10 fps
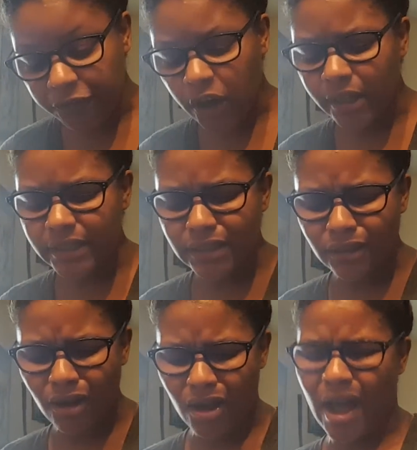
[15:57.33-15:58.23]
and for her to,
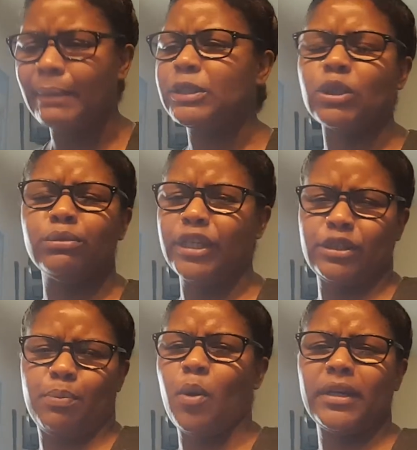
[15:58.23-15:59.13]
I'm so
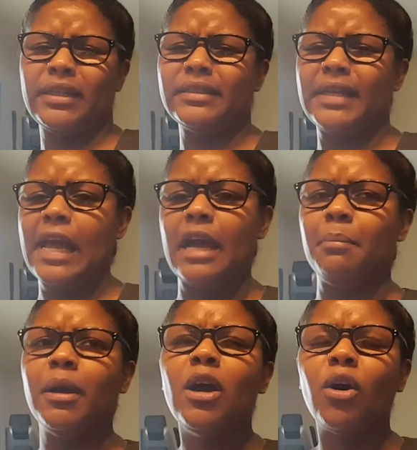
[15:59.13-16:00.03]
disappointed in Deb.